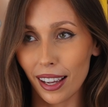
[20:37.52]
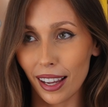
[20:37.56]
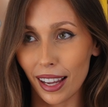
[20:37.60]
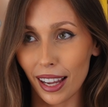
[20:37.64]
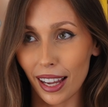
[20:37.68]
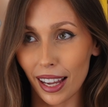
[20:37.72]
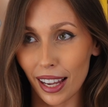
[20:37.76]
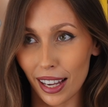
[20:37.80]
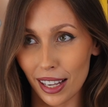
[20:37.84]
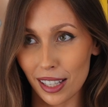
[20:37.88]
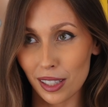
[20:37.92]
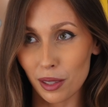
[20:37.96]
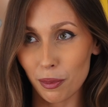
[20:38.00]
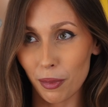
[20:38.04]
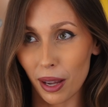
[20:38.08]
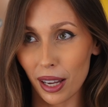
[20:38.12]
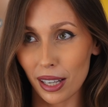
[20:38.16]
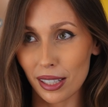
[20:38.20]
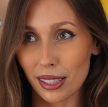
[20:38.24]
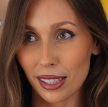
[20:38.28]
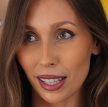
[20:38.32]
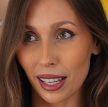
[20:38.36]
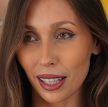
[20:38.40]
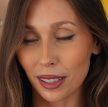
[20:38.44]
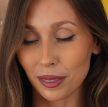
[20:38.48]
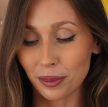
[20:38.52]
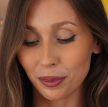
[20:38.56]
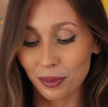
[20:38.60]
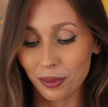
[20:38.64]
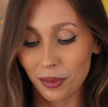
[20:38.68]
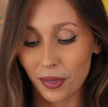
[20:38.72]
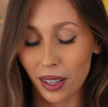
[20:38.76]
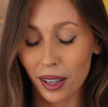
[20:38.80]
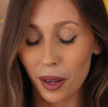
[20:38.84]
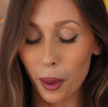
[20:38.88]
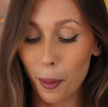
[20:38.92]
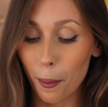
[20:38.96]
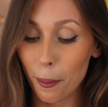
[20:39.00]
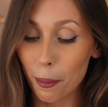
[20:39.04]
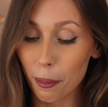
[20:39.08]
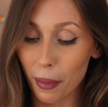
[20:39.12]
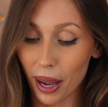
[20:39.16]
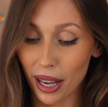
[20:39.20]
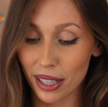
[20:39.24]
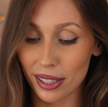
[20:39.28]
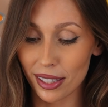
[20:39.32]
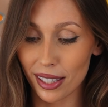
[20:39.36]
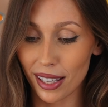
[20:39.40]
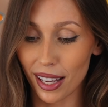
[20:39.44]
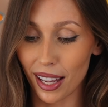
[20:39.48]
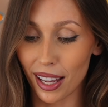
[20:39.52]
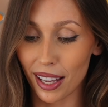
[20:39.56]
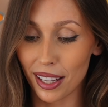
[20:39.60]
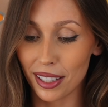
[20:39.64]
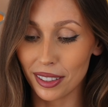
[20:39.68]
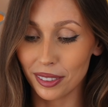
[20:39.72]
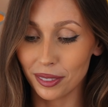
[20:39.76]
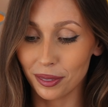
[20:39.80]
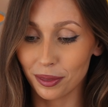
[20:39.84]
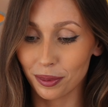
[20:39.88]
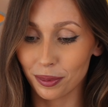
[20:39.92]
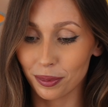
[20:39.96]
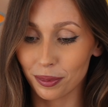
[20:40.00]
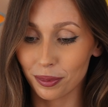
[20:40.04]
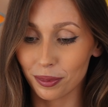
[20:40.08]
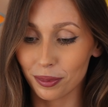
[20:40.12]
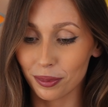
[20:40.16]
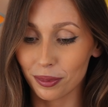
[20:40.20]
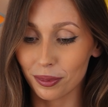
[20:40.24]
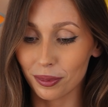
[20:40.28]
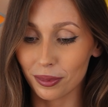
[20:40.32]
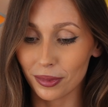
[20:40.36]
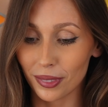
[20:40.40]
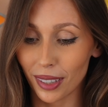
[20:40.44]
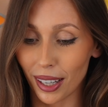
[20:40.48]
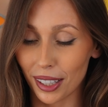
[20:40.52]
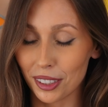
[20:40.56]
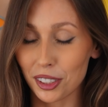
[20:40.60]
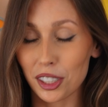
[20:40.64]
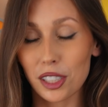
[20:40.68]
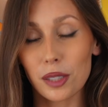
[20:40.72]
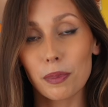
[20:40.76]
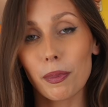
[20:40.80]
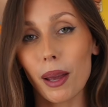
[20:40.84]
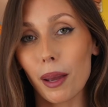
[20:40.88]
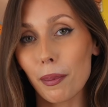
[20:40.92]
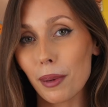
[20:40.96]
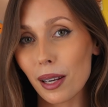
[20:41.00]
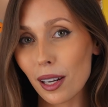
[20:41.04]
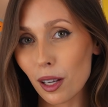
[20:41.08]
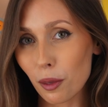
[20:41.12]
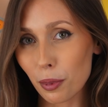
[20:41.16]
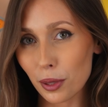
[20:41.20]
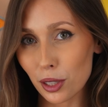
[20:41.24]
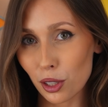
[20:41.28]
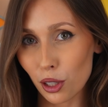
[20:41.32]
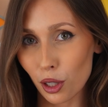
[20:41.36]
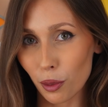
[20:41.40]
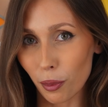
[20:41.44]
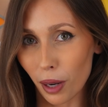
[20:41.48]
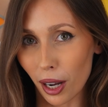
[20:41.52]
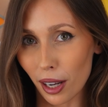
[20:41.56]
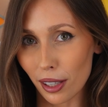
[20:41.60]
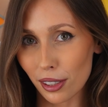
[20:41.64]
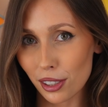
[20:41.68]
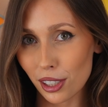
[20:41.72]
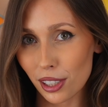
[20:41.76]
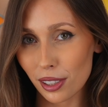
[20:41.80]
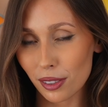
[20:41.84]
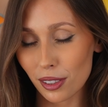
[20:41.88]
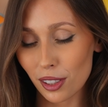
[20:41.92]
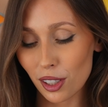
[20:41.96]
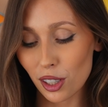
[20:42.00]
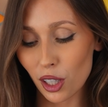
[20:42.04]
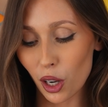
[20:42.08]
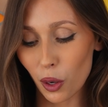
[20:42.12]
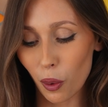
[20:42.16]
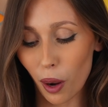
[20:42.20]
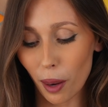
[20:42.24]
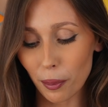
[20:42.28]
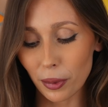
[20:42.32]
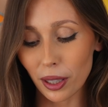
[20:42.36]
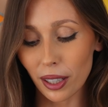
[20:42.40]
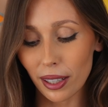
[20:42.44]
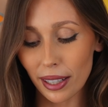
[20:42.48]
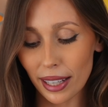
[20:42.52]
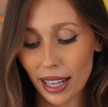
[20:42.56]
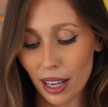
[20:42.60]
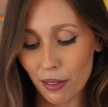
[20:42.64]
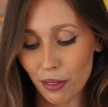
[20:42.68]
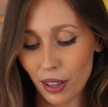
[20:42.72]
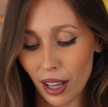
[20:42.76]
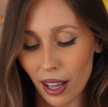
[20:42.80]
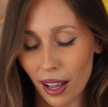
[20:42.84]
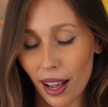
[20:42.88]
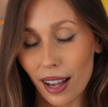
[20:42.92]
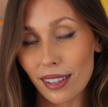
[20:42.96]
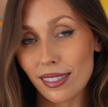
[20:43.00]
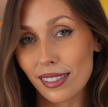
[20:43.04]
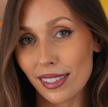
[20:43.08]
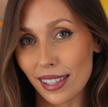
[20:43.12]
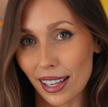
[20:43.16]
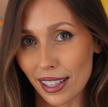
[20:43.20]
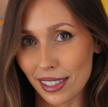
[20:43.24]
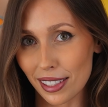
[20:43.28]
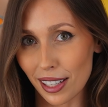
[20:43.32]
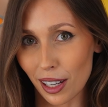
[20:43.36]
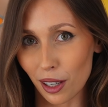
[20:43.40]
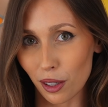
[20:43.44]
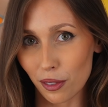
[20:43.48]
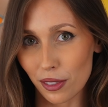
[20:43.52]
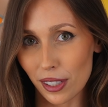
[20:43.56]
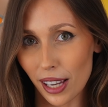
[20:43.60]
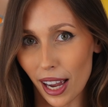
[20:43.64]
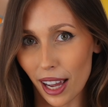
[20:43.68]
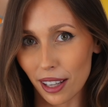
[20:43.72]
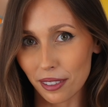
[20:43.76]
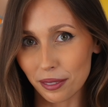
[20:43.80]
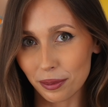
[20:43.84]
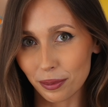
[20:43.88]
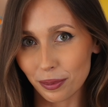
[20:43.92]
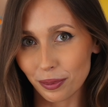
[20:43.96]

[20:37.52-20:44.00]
It is amazing, messy, and just maybe a little bit too much. So I'm gonna give it a 6 out of 10.